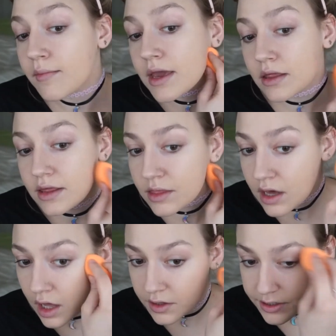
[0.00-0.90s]
mean, I think the
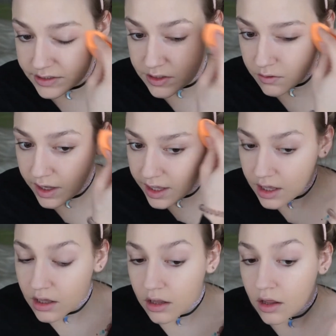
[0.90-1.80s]
color is
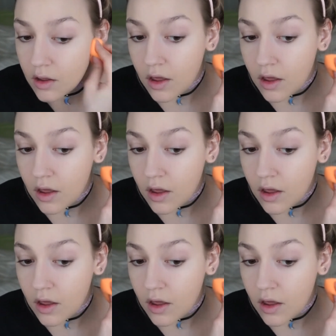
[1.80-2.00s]
okay,